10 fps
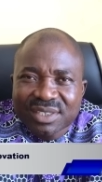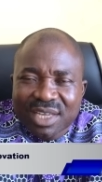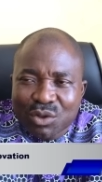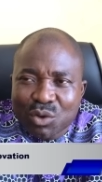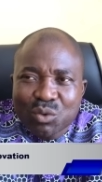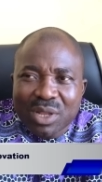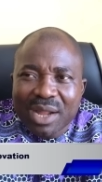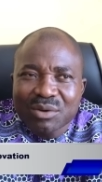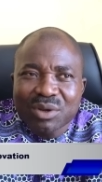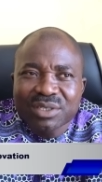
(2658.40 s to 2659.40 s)
a local
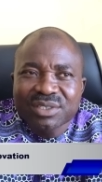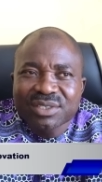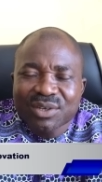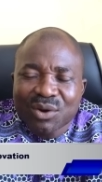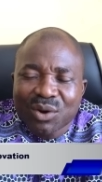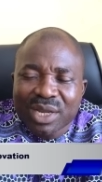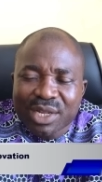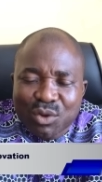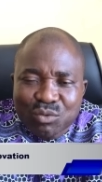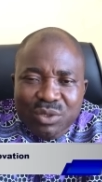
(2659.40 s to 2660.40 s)
language or a
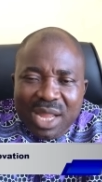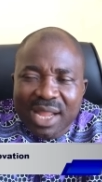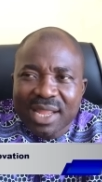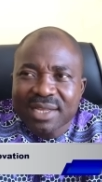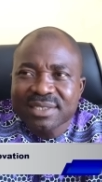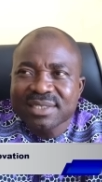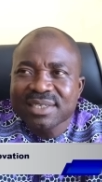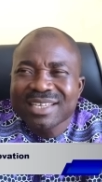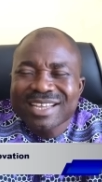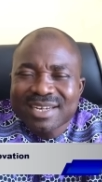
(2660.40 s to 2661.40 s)
local dialect
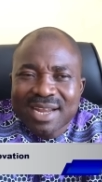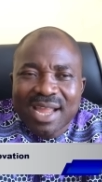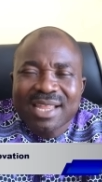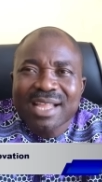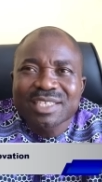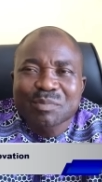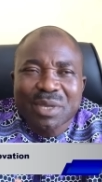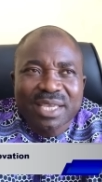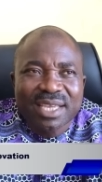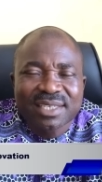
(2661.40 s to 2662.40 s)
rather than
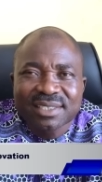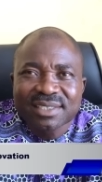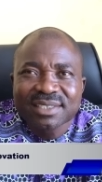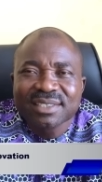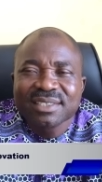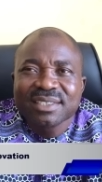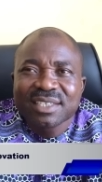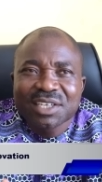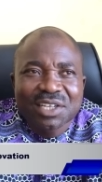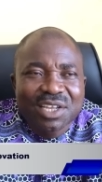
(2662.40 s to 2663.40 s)
speaking
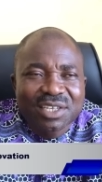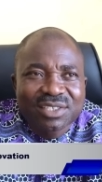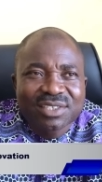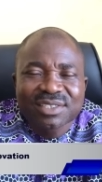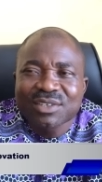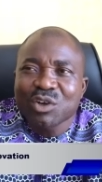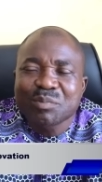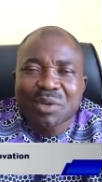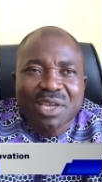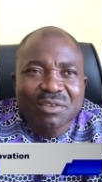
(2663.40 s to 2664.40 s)
English or
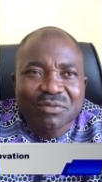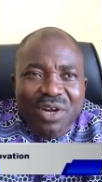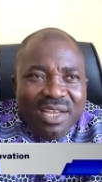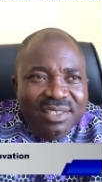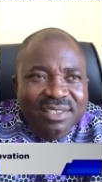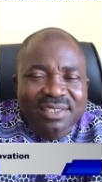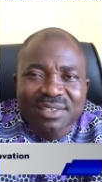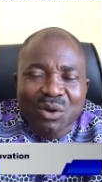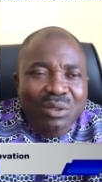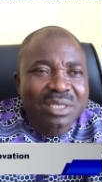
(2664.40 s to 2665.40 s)
speaking French
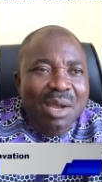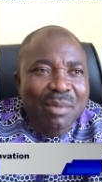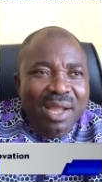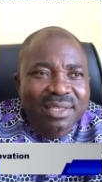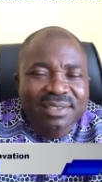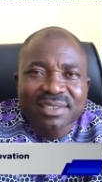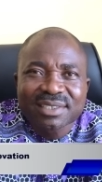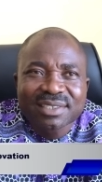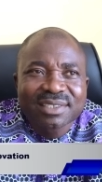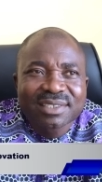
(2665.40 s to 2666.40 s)
or German
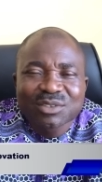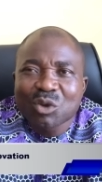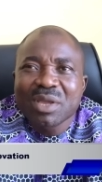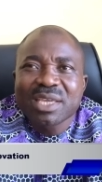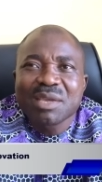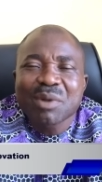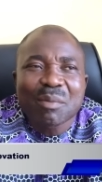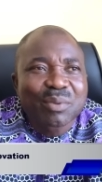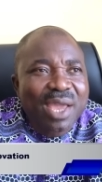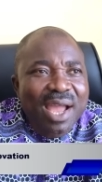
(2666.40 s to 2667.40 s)
to make him
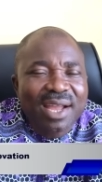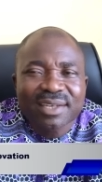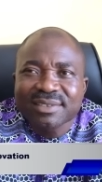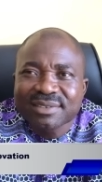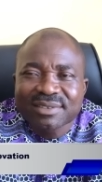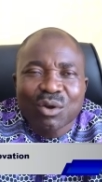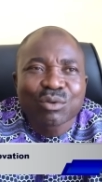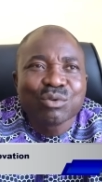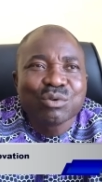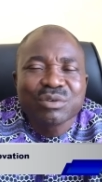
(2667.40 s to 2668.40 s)
appear or
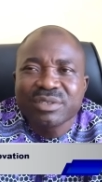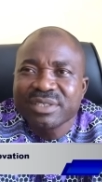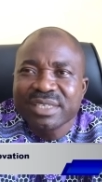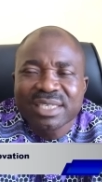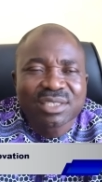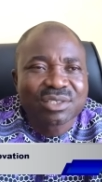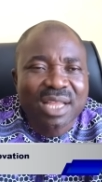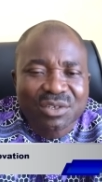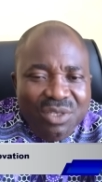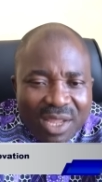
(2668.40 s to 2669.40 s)
look
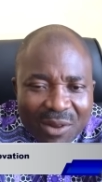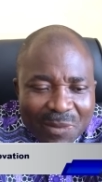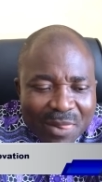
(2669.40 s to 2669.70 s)
international.